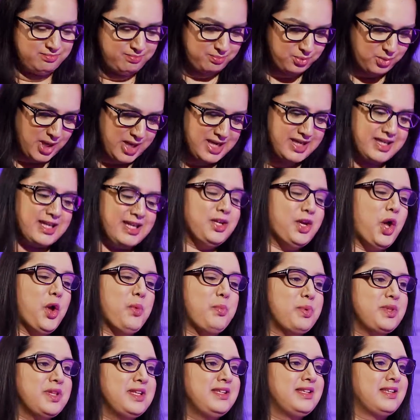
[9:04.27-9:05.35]
Breaking
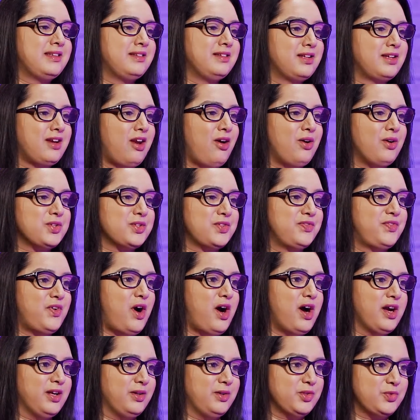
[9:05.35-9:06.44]
open these little glass
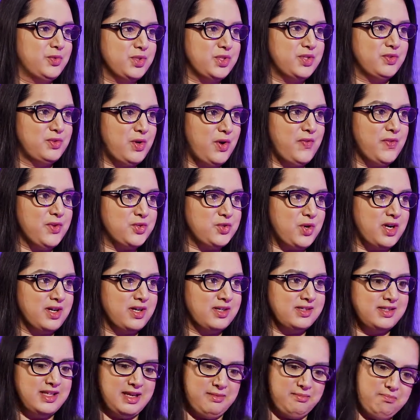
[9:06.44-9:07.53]
vials, which have got the
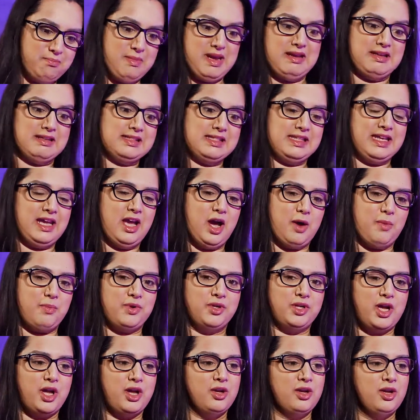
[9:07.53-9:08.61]
drugs in, mixing it up, and I
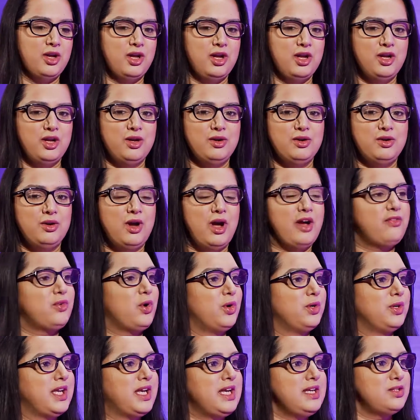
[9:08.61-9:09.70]
go, I've got
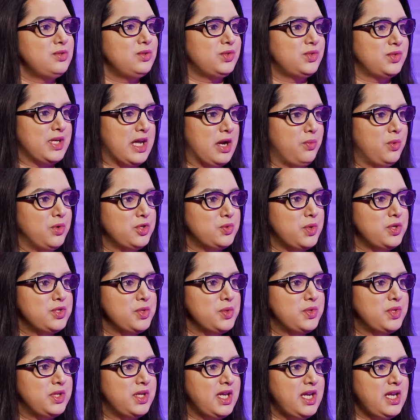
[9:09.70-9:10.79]
needles now. What do I do
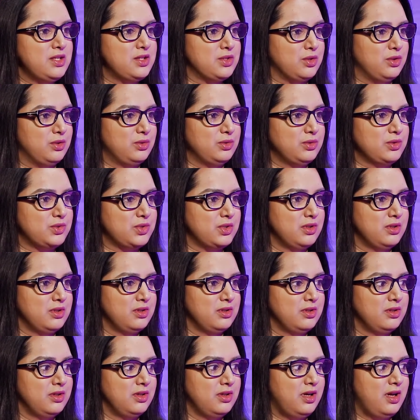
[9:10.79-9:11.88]
with the needles?
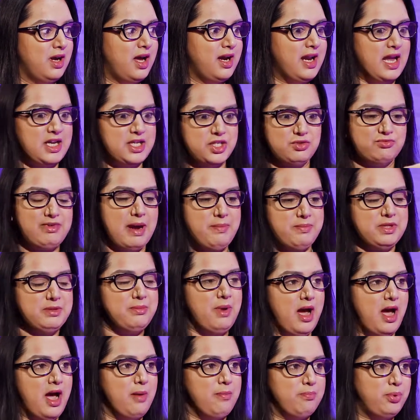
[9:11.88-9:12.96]
And I had to wrap them
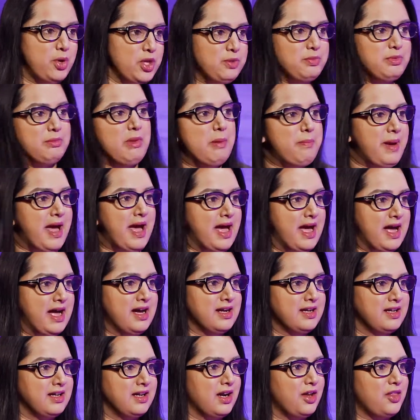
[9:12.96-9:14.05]
up, put them in my
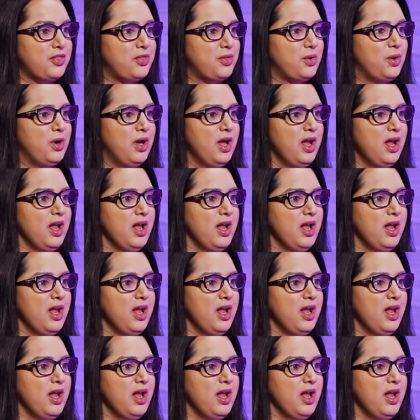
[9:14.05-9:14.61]
bag. I thought,